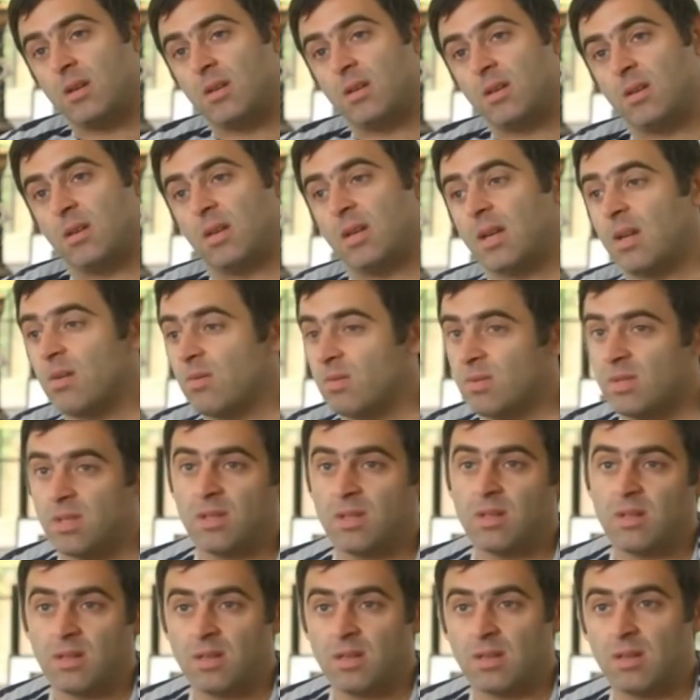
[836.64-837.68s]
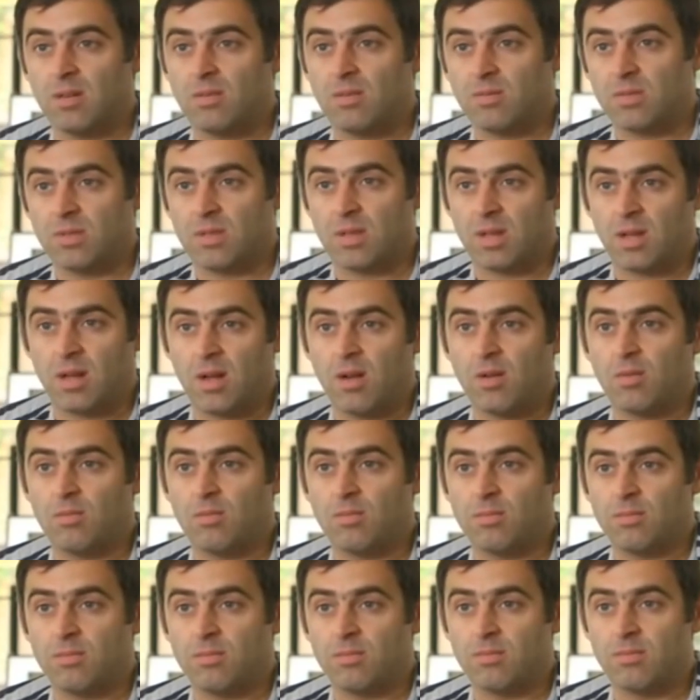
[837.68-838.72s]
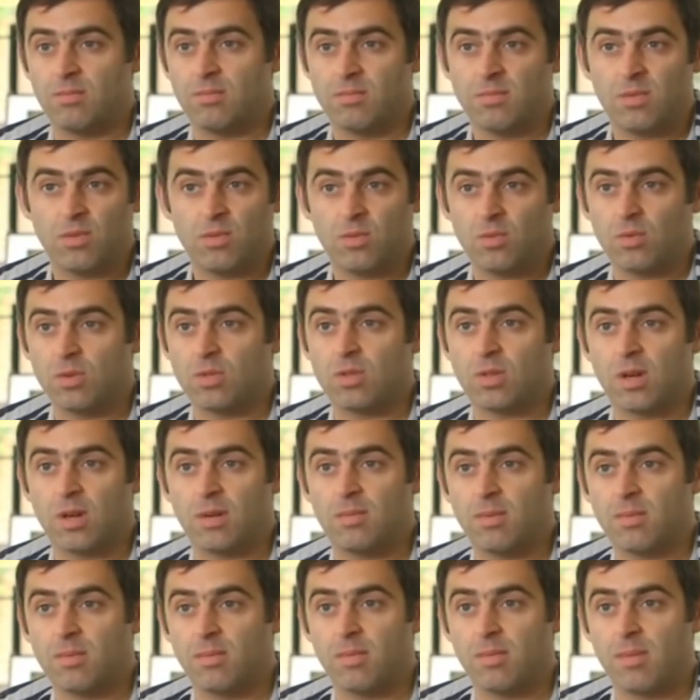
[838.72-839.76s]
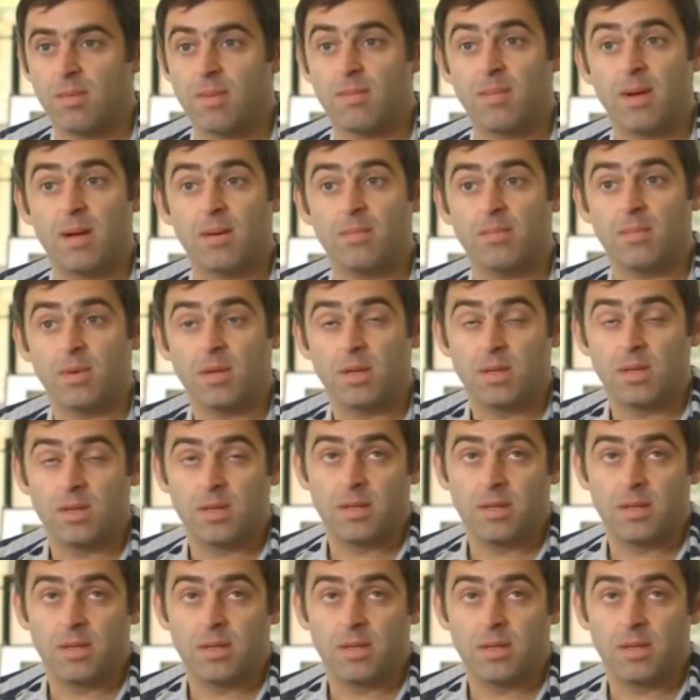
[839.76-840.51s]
and that was it. You know, I was at home all the time with my mum.